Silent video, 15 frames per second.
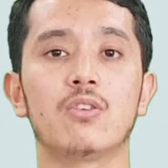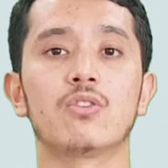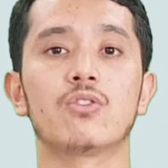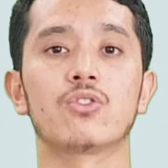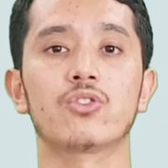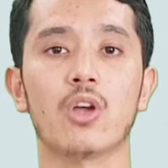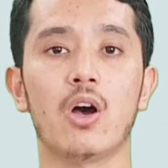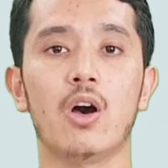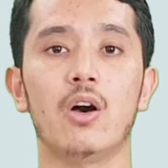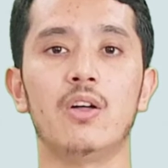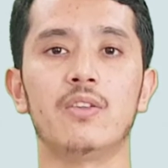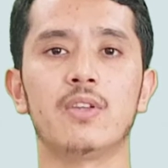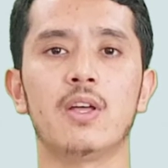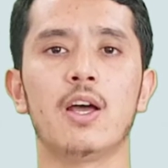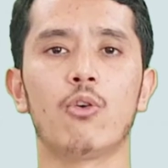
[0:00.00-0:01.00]

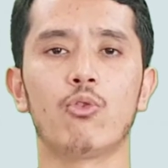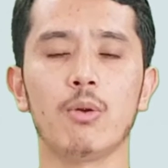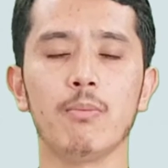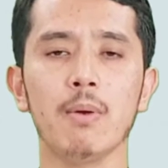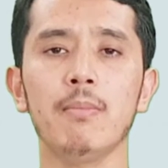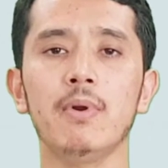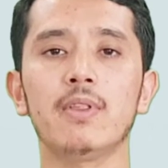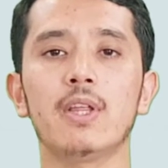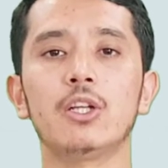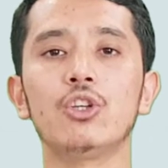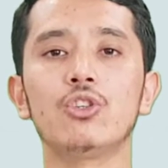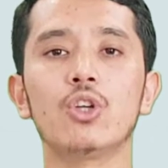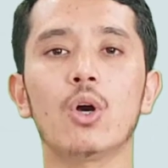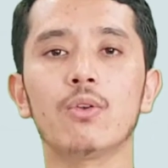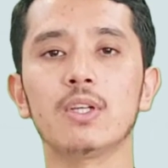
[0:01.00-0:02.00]
Saad. Remember that you
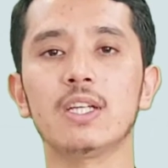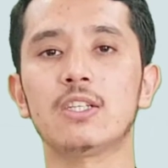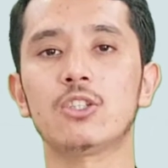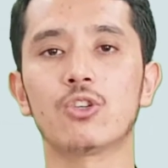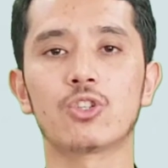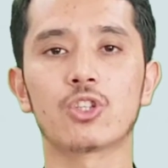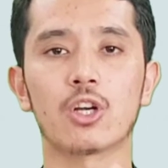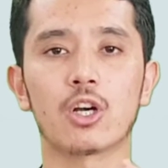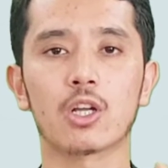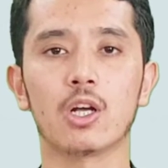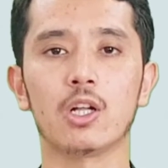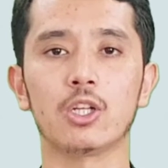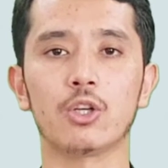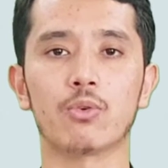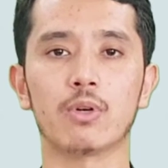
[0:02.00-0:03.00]
don't need to
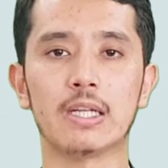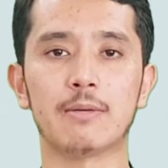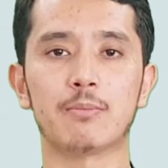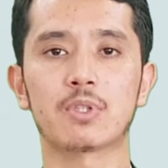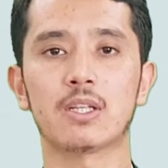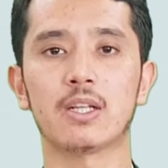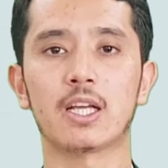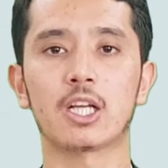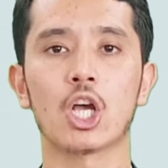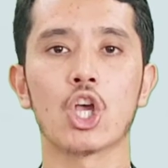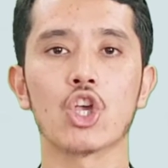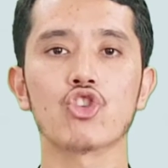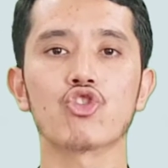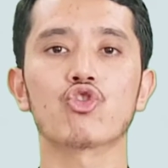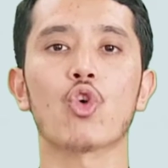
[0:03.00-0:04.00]
circle your lips like
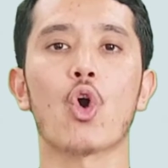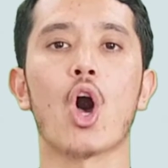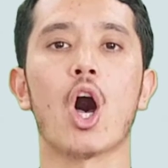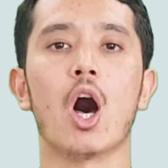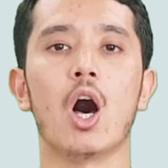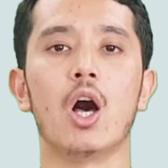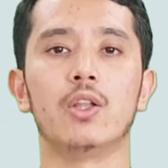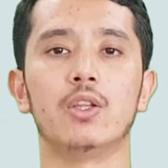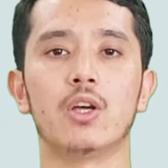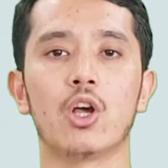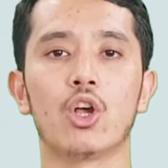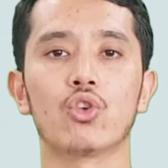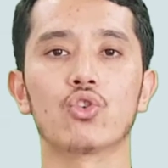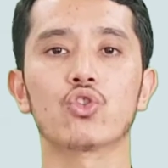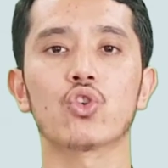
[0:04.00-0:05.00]
Saad,
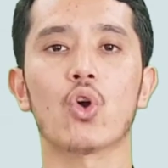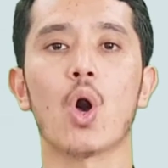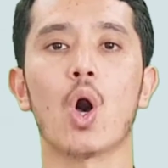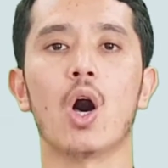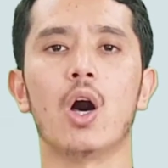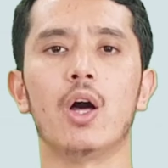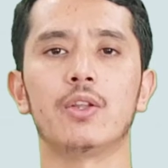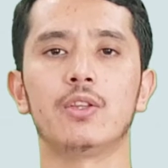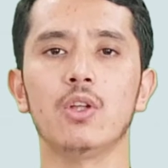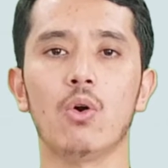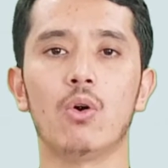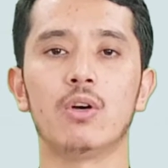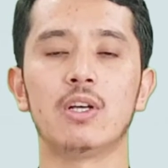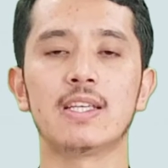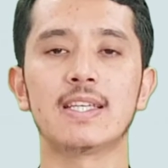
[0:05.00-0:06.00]
Saad.
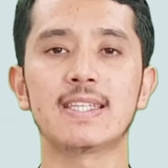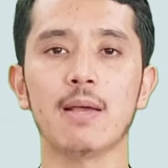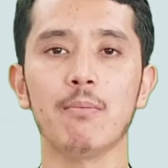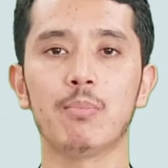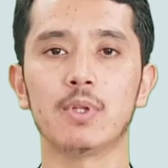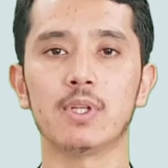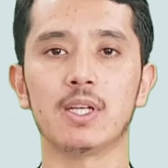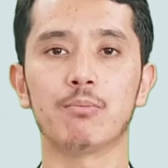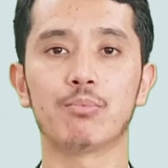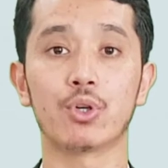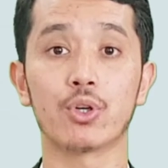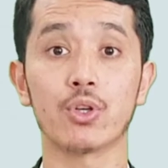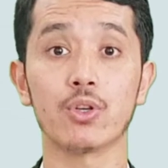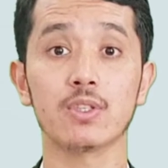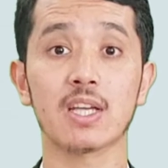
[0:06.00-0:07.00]
No, simply
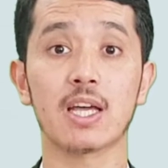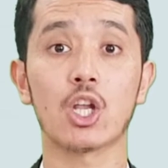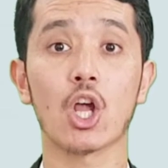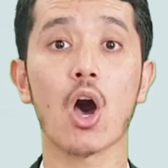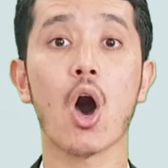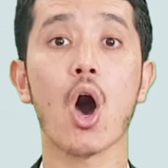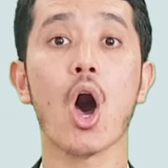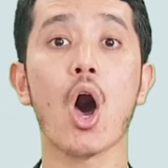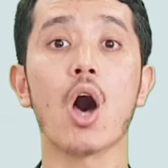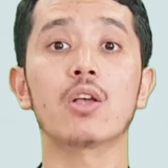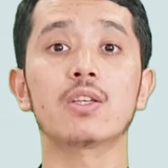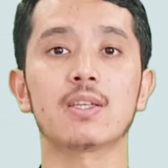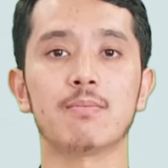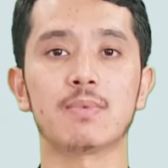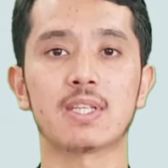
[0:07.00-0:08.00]
produce an
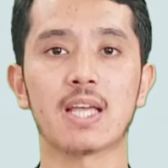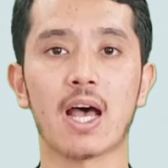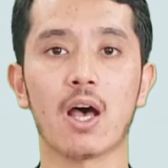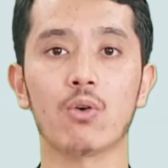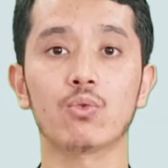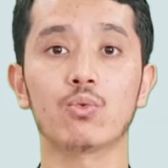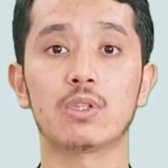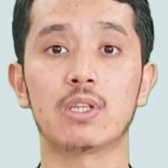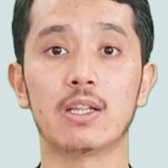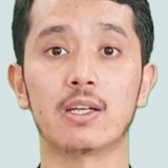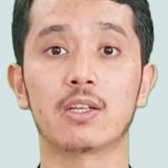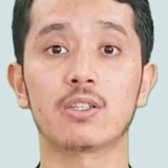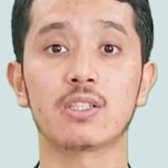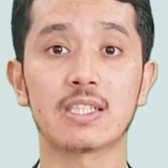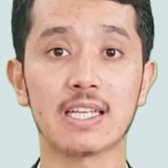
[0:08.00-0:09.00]
awesome sound with the
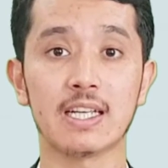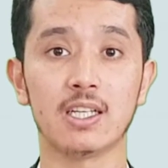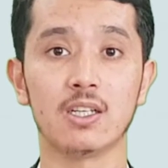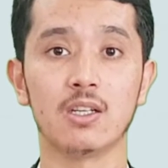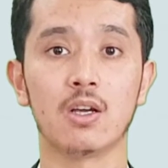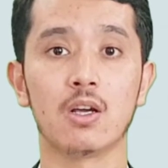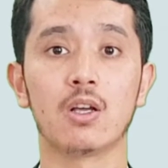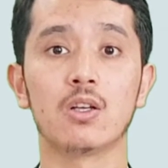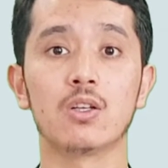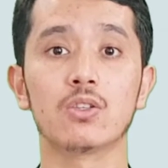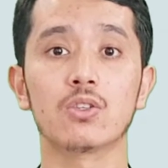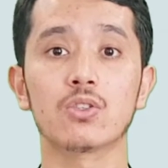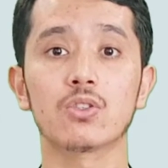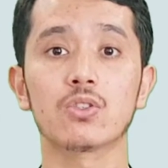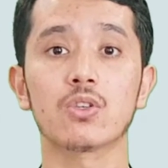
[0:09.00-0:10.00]
letter Sin.
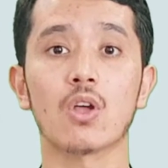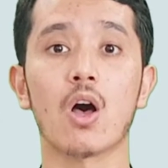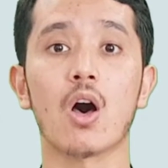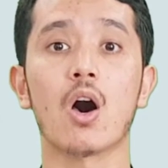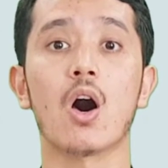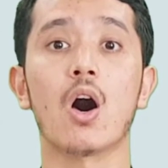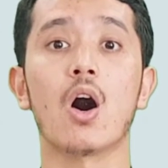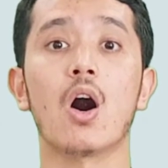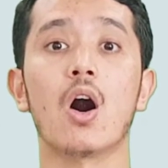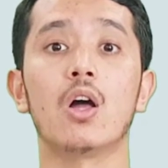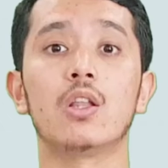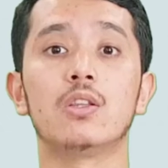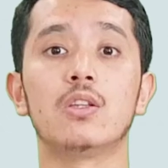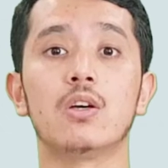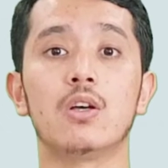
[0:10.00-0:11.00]

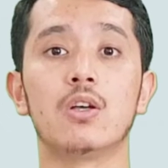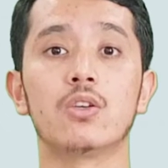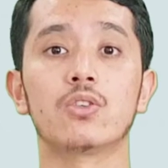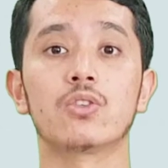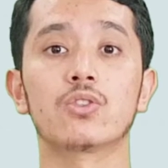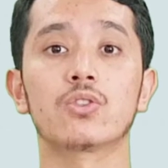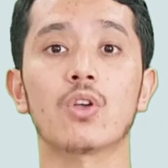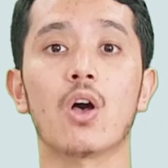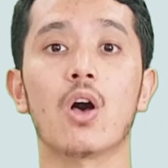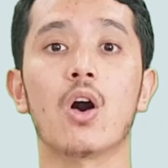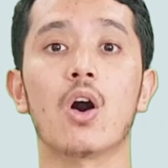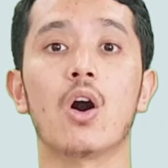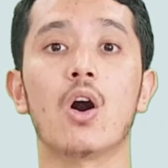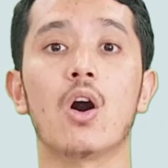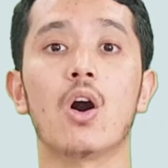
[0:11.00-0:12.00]
Saad,
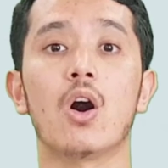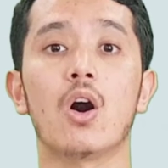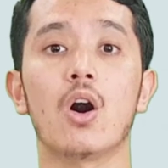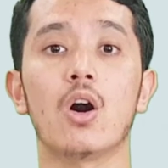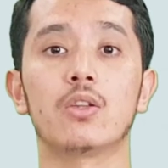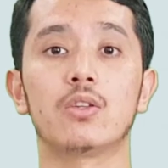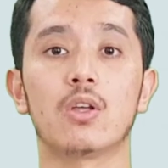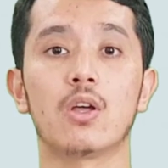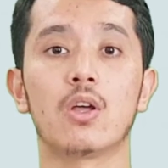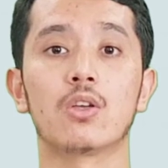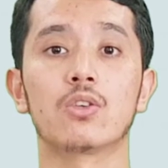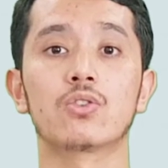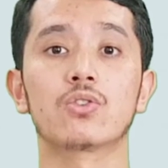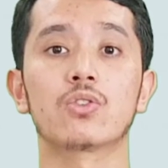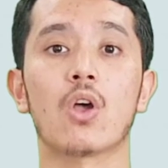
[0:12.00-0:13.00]
Saad,
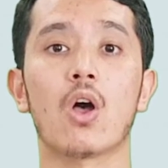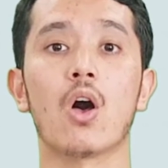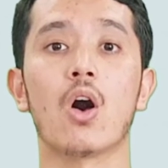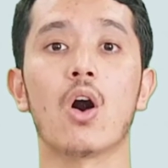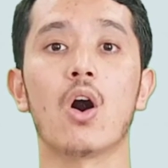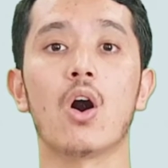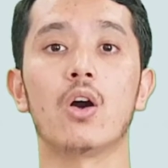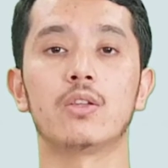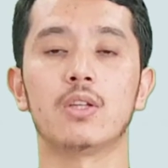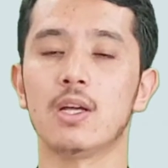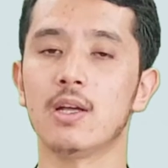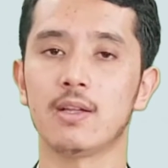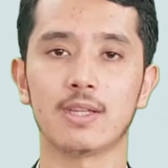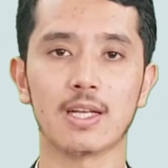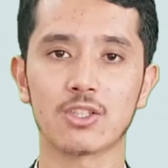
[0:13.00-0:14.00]
Saad.
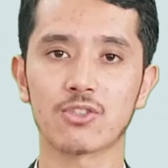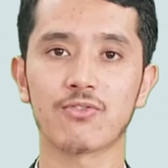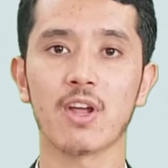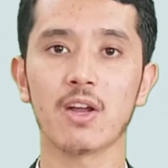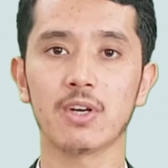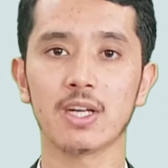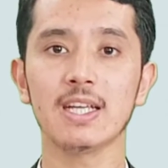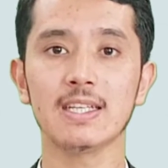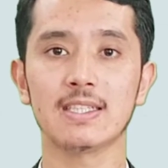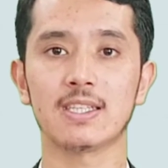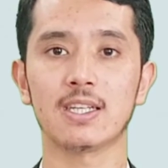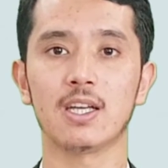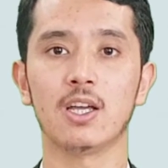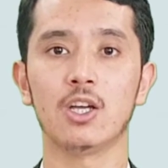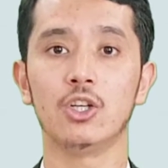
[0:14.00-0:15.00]
That's very
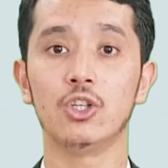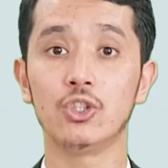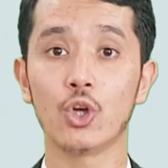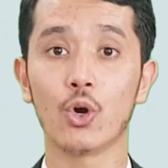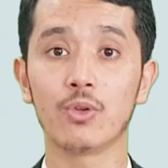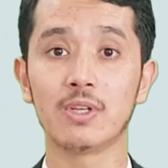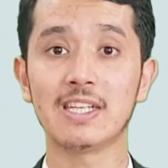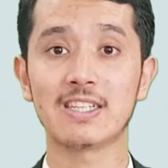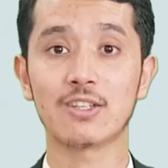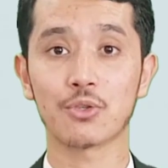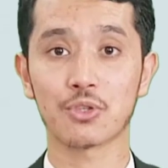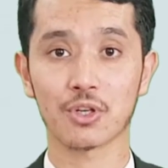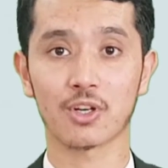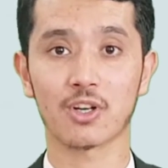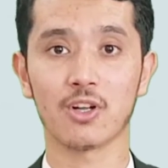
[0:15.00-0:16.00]
easy. You don't need to
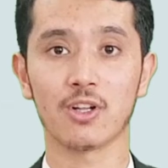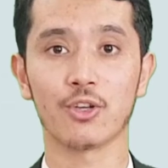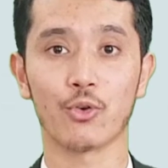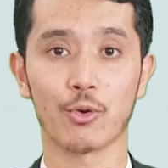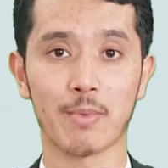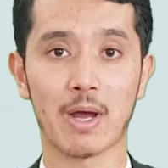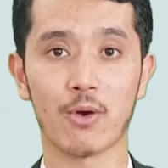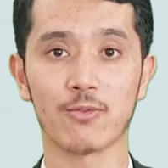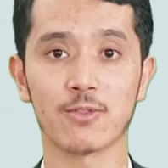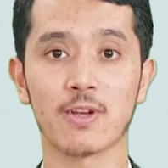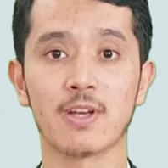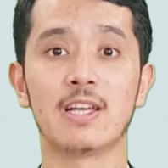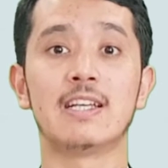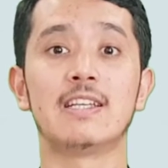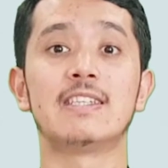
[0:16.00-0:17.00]
circle your mouth.
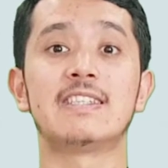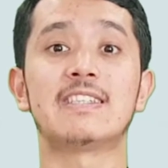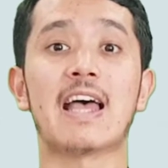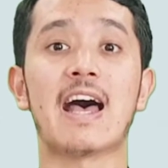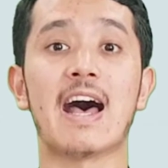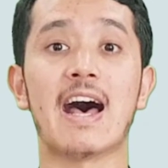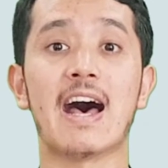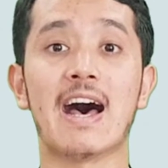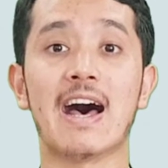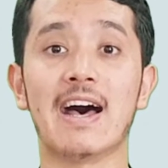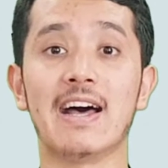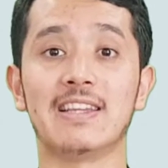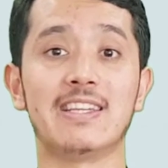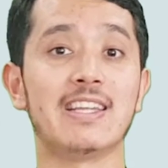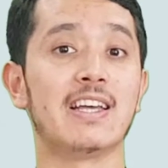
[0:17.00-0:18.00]

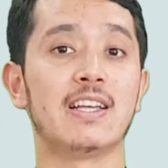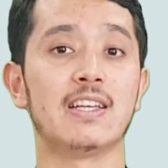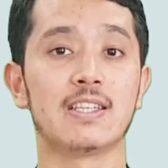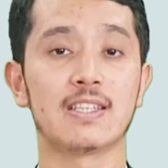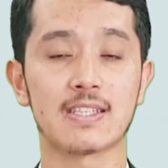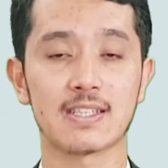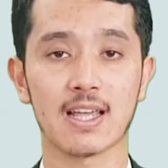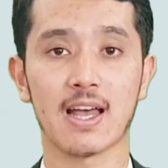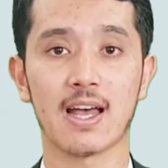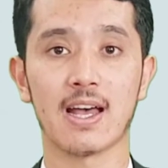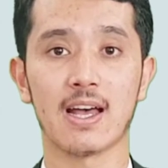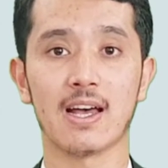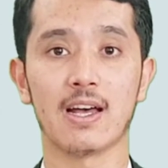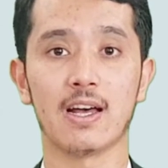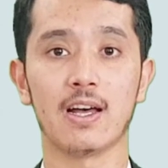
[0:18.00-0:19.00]
Sad,
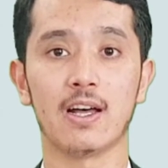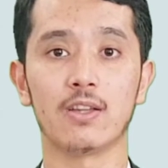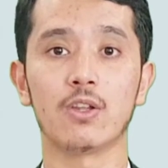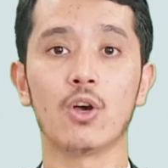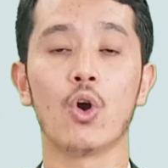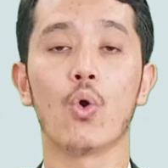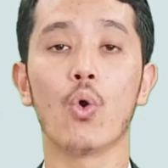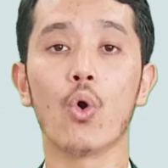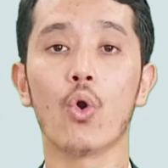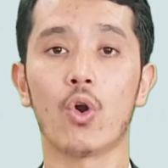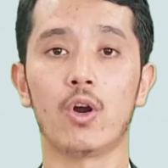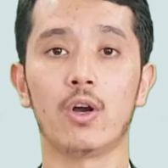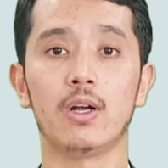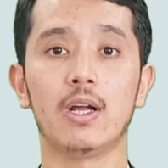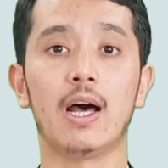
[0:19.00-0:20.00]
sad.
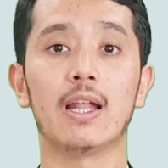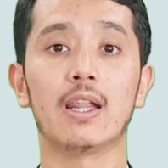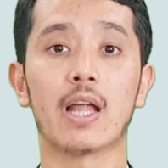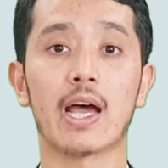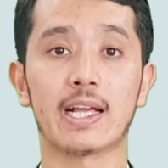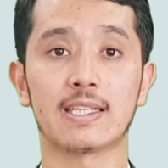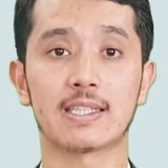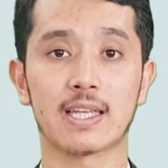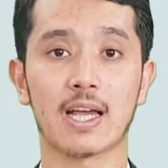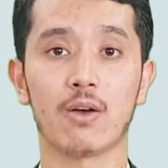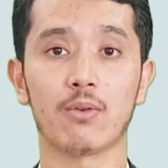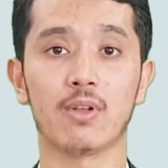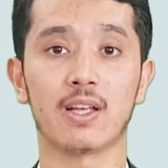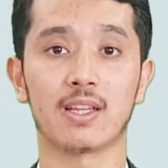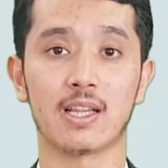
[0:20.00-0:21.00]
Or a light
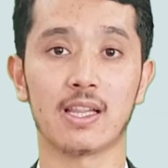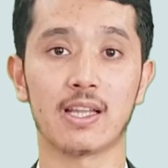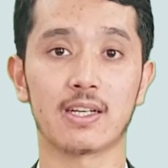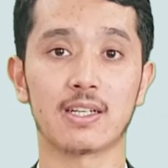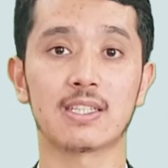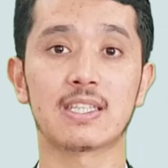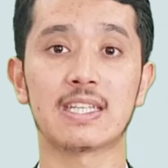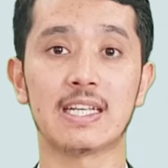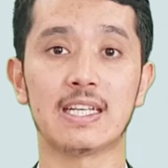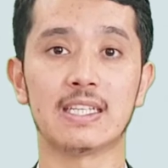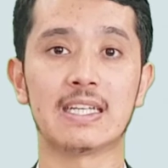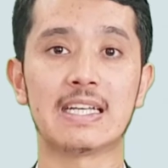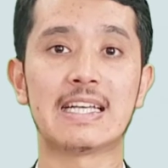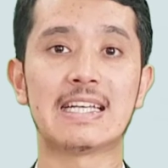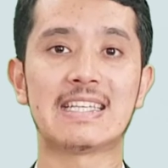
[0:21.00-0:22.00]
sound like the letter Sin.
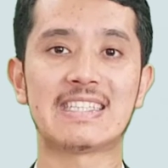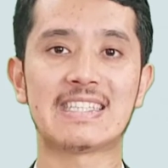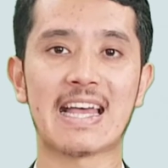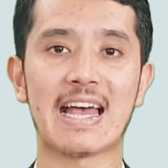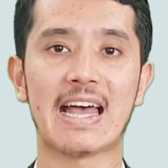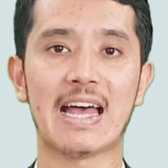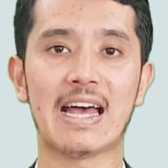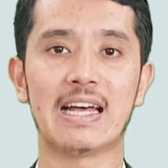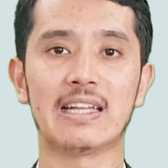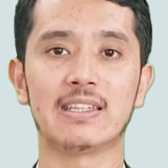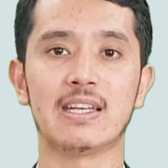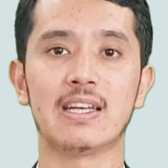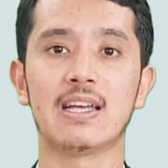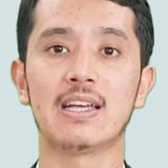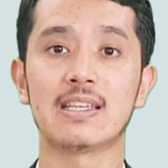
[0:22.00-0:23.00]

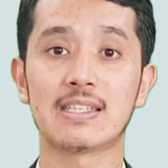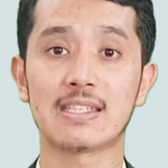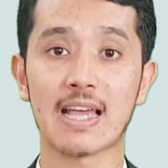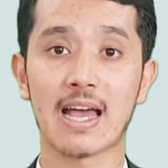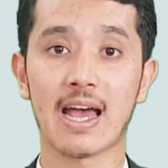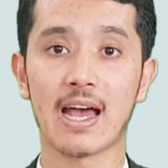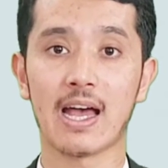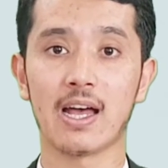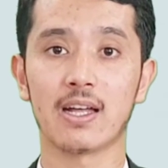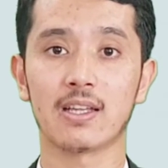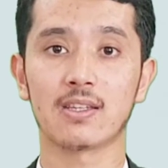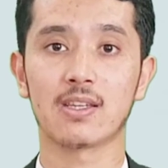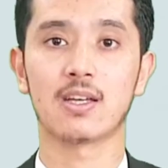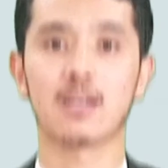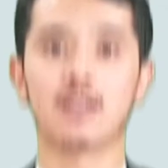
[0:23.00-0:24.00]
Sad, sad.